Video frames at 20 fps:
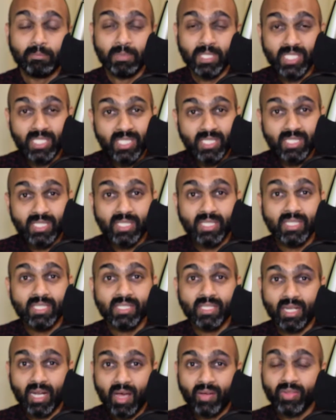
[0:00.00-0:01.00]
businesses
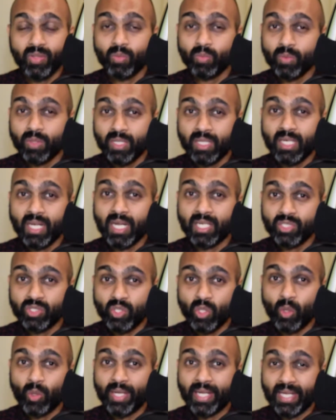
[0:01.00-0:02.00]
around the world are
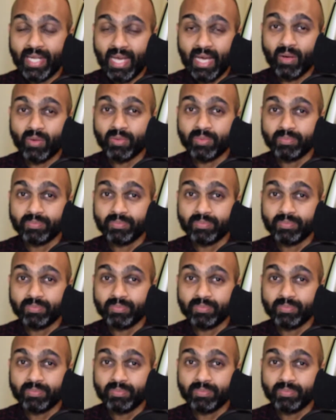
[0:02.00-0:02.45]
slowing down.